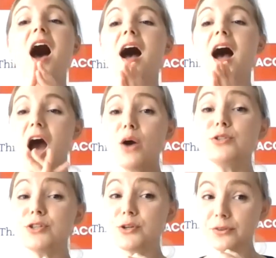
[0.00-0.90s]
how
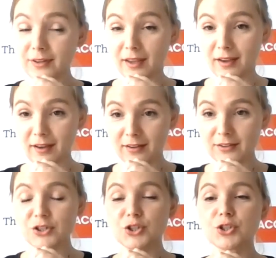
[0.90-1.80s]
do you think,
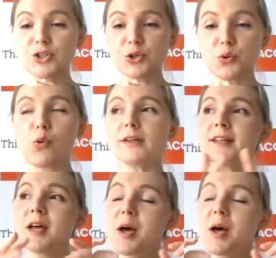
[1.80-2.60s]
to what